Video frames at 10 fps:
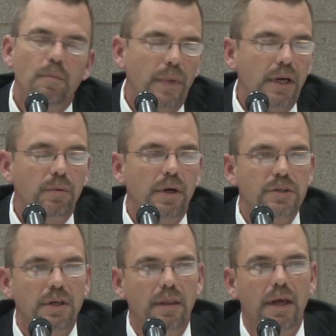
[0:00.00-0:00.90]
My
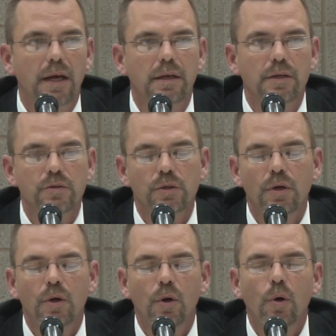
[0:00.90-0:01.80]
question to that is,
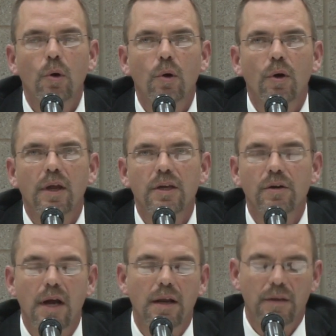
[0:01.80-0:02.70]

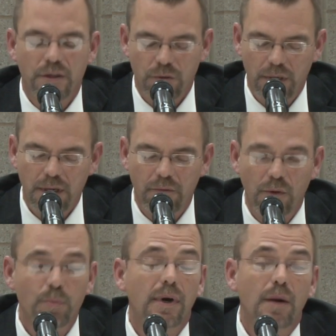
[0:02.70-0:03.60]
that's only
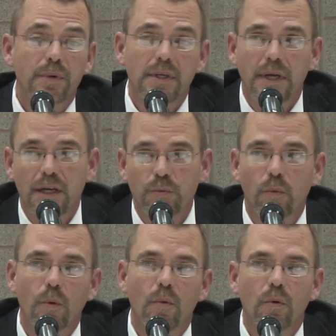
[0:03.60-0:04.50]
covering the property tax.
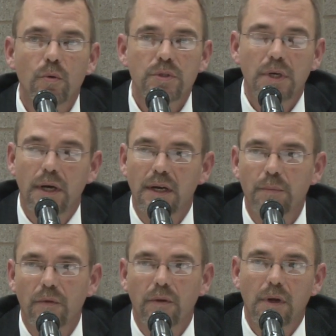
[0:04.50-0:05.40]
Who's talking
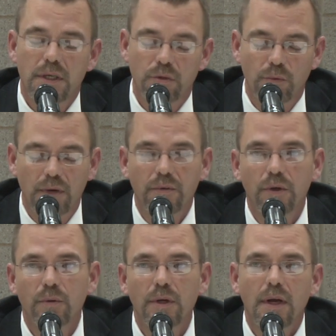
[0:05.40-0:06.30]
about the loss of
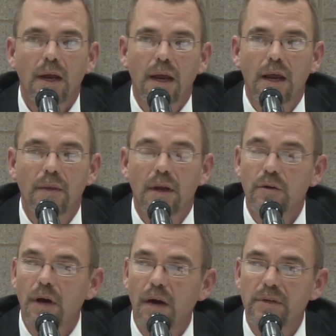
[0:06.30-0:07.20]
revenue? And
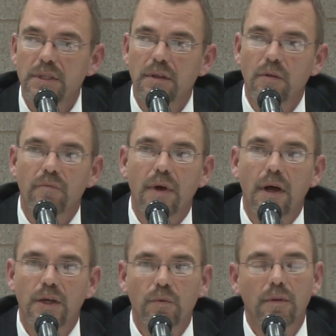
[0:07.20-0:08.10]
then obviously the
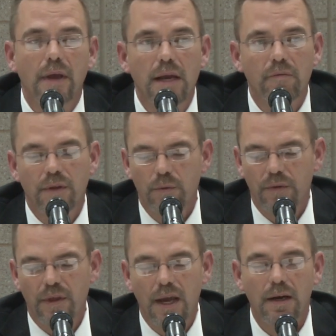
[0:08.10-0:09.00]
value of the land, if
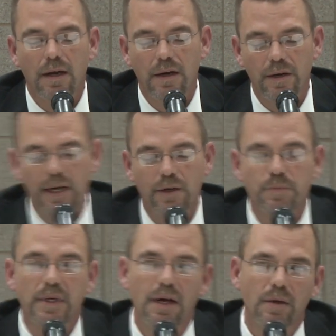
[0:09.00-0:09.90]
they had 100 acres
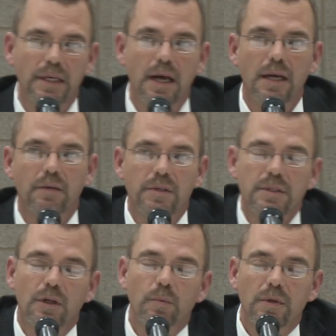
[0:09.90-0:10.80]
but now only 90, if it's
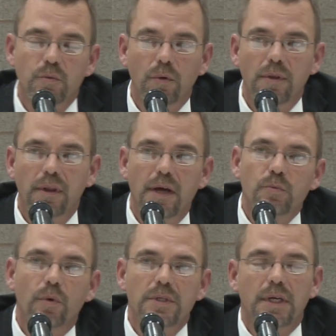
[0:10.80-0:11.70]
tillable, it's worth
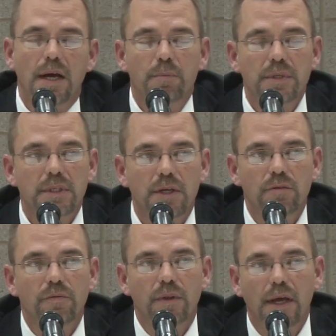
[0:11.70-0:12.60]
less. Where's the compensation
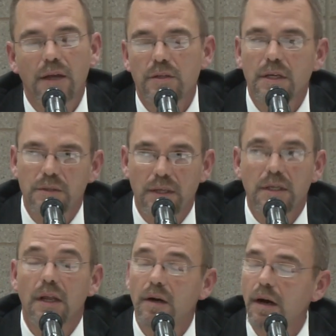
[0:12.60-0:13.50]
for that? So that's
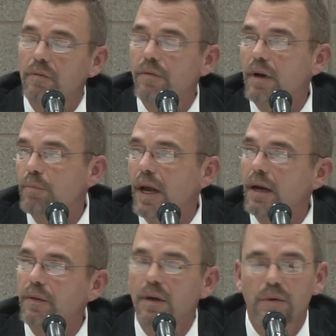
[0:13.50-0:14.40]
another unfunded
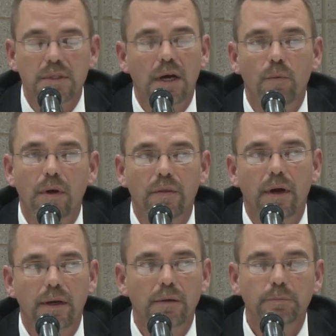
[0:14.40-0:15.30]
mandate that was not well
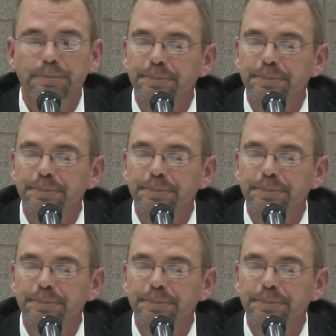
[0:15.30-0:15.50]
thought out.